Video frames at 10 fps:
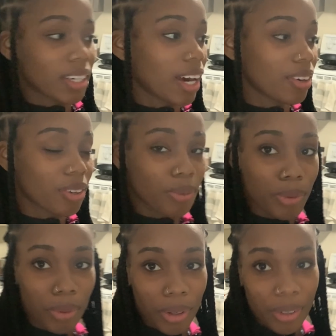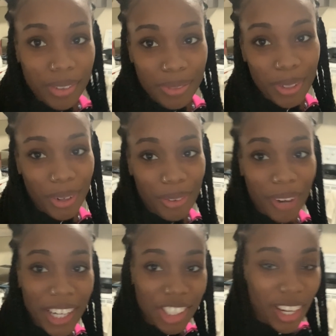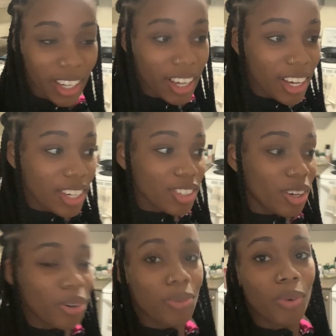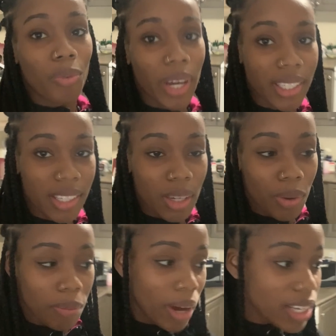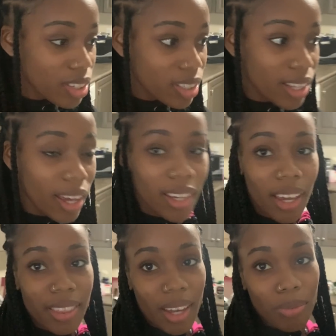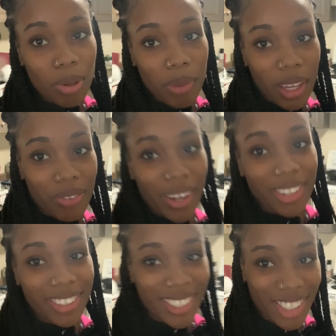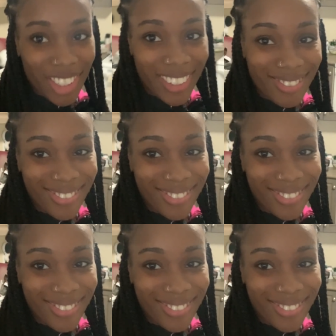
I don't know, we were we were rushing. So we'll wait to see what Amaya's looks like and then we'll make a final decision.